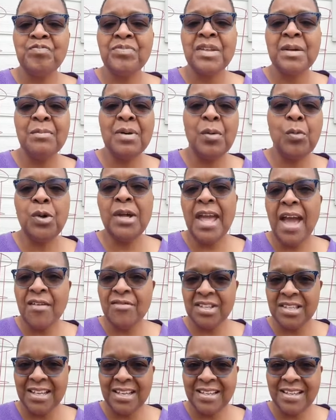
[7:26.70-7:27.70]
but we
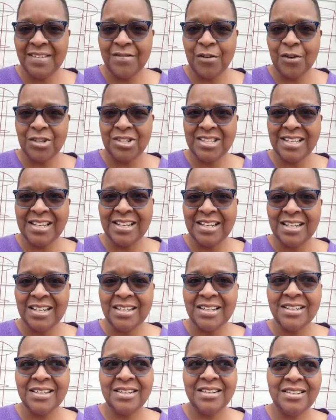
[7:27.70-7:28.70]
haven't done the first
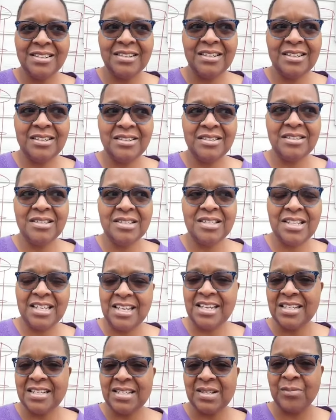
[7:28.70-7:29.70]
thing to
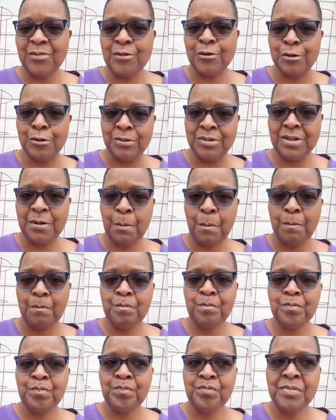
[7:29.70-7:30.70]
get some fruit.
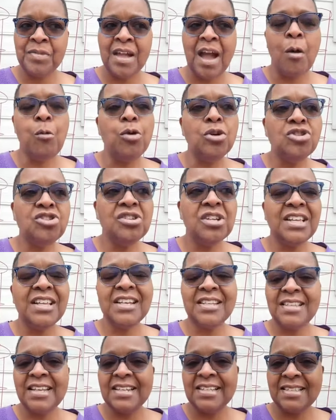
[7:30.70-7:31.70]
I want you to
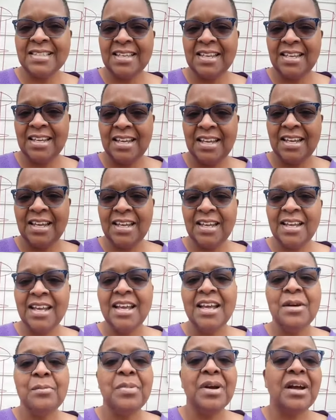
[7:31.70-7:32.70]
let that sink in,
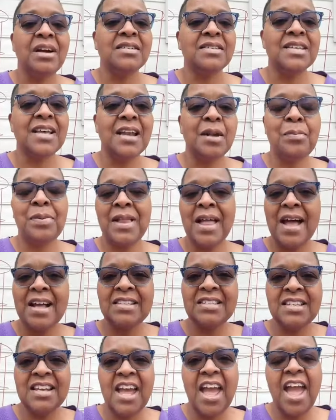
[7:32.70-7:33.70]
because that applies
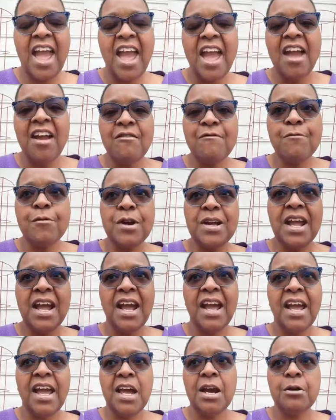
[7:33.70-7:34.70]
to every
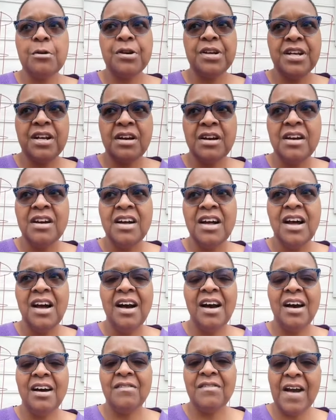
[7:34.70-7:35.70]
area
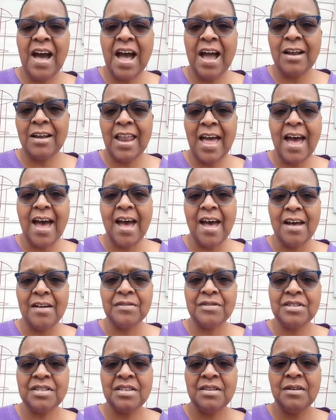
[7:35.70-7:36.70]
of our
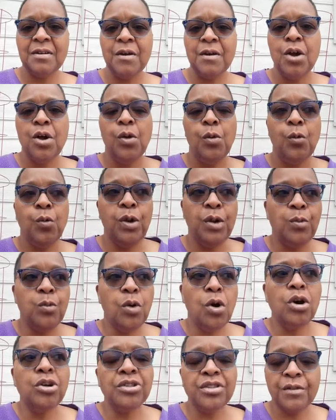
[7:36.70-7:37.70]
lives. We
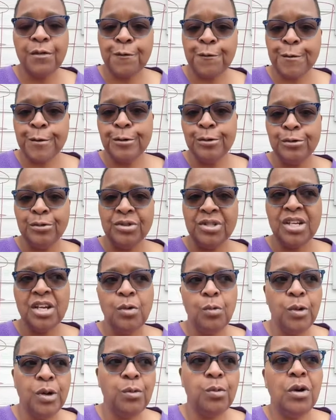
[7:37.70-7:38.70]
want the fruit.
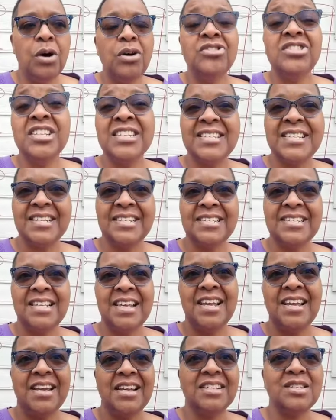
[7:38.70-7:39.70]
We want the
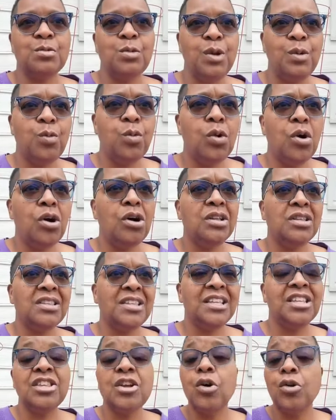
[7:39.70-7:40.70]
success. We want the
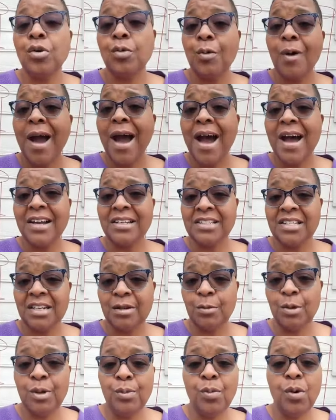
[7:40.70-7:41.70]
notoriety.
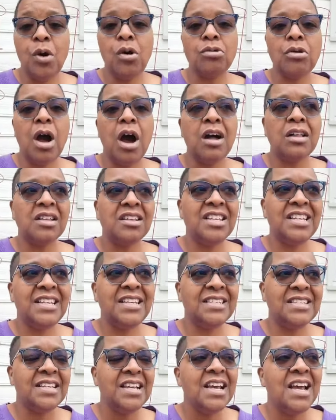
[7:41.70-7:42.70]
We want all of
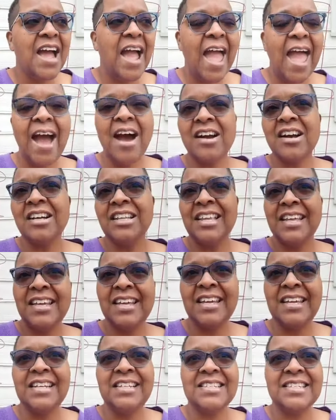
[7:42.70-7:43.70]
these
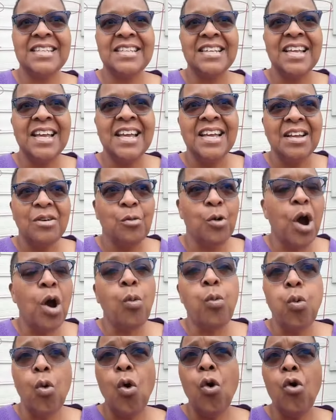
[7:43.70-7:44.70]
accolades and
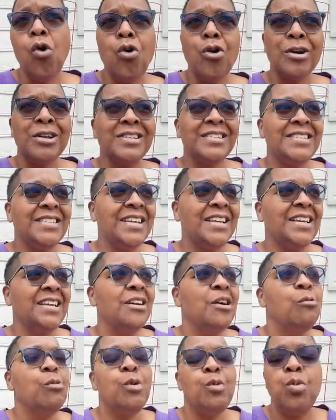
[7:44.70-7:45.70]
awards, and
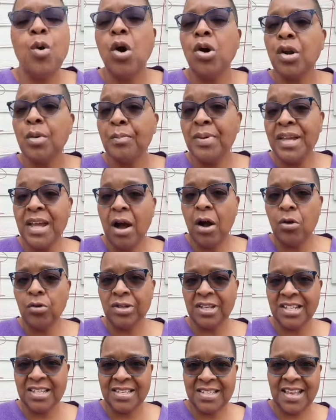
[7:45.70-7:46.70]
we want to be on
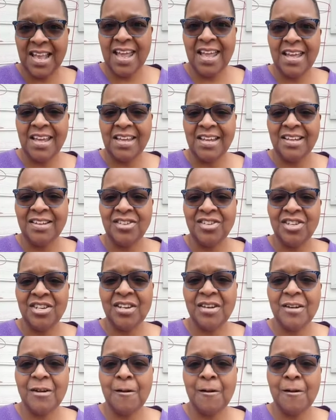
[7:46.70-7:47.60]
the stage,